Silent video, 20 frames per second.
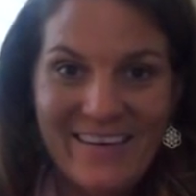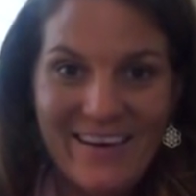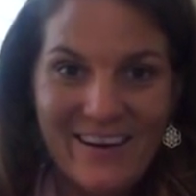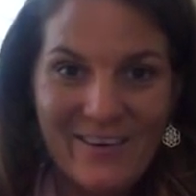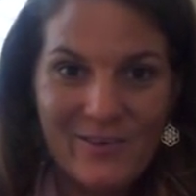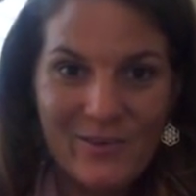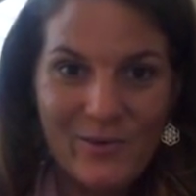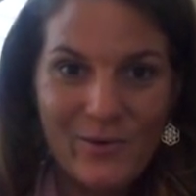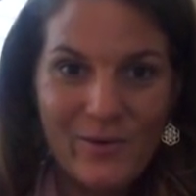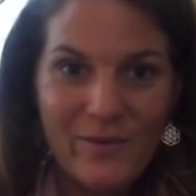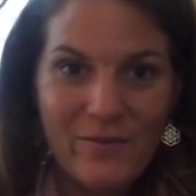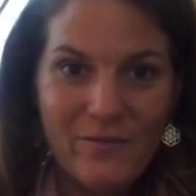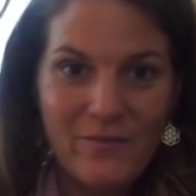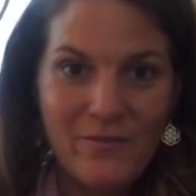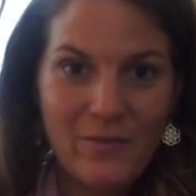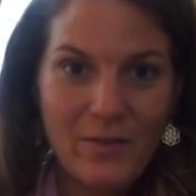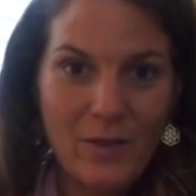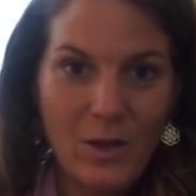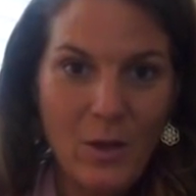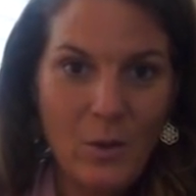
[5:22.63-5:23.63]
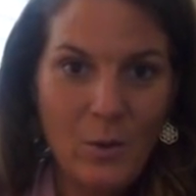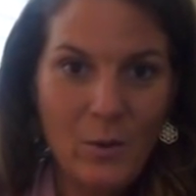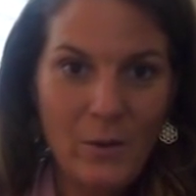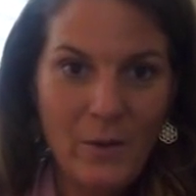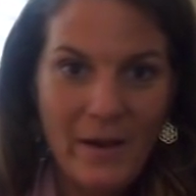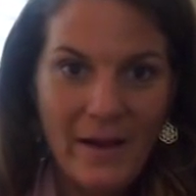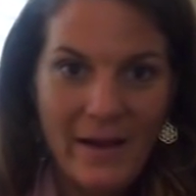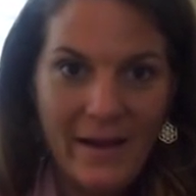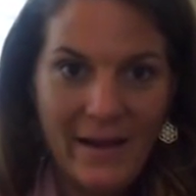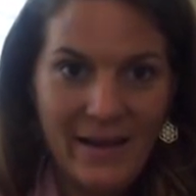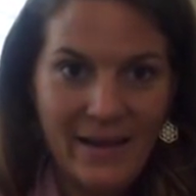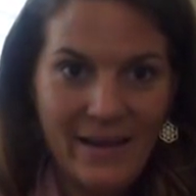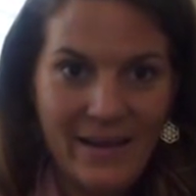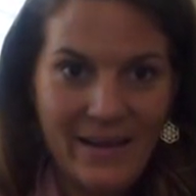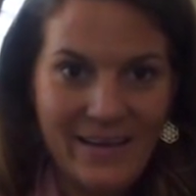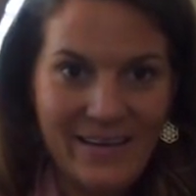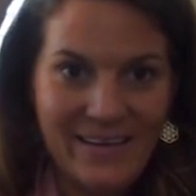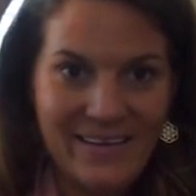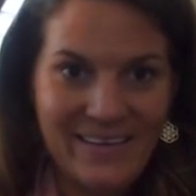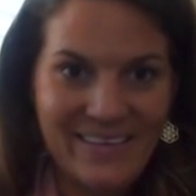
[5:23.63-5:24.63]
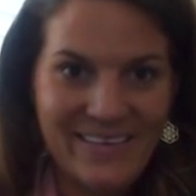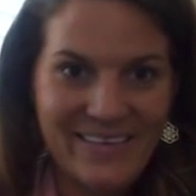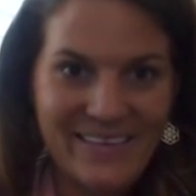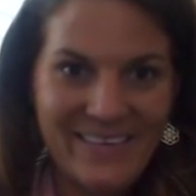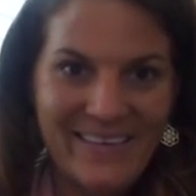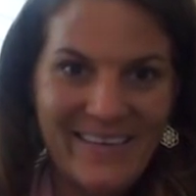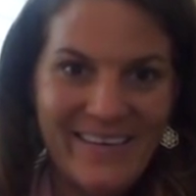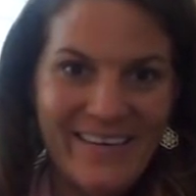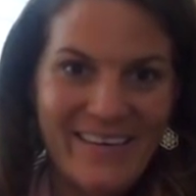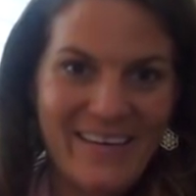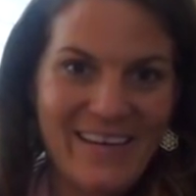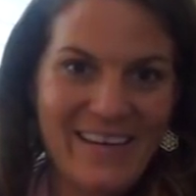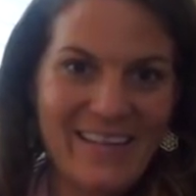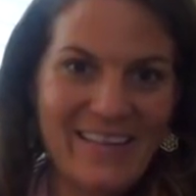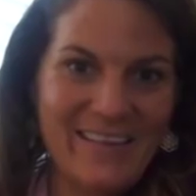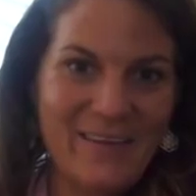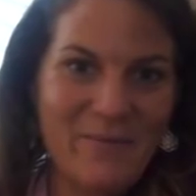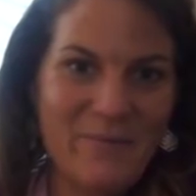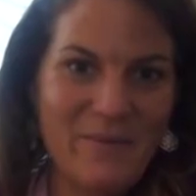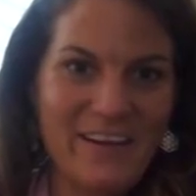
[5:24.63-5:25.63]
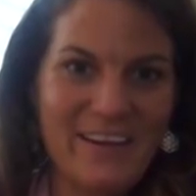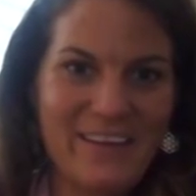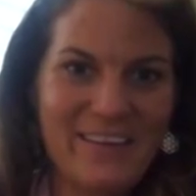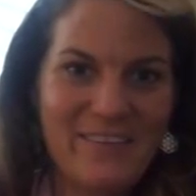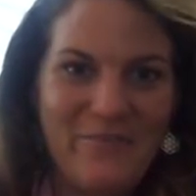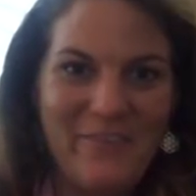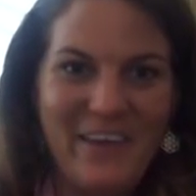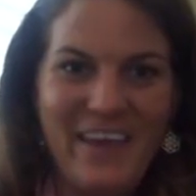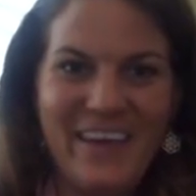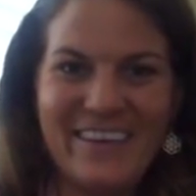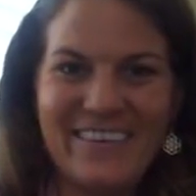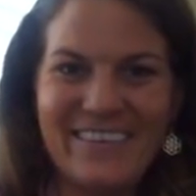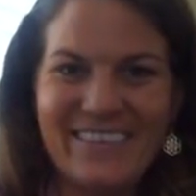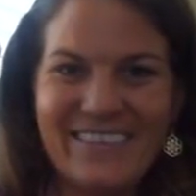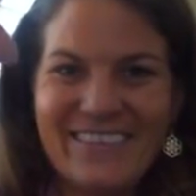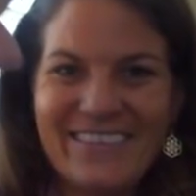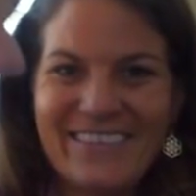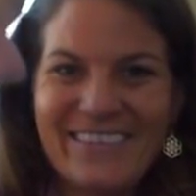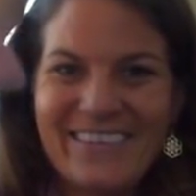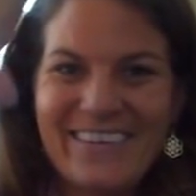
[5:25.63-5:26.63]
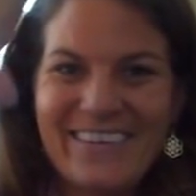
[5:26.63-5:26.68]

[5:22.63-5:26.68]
are sort of floating in somebody's field.